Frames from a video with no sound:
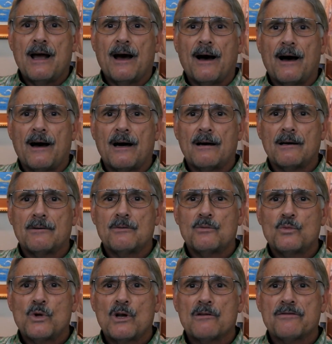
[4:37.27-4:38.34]

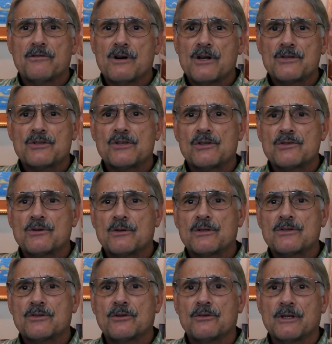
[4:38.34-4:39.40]
For us,
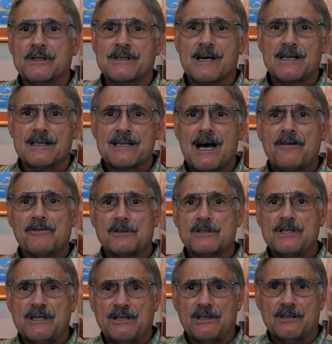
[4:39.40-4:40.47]
it's certainly not a
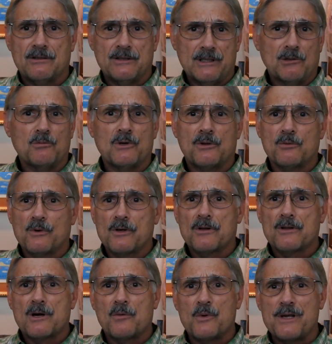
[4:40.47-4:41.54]
novelty to deal with the
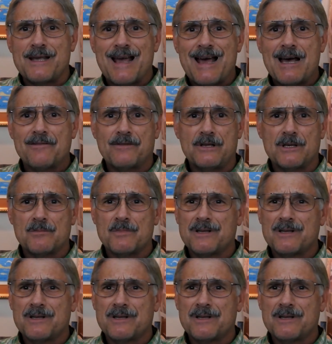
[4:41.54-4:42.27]
weather that we have here,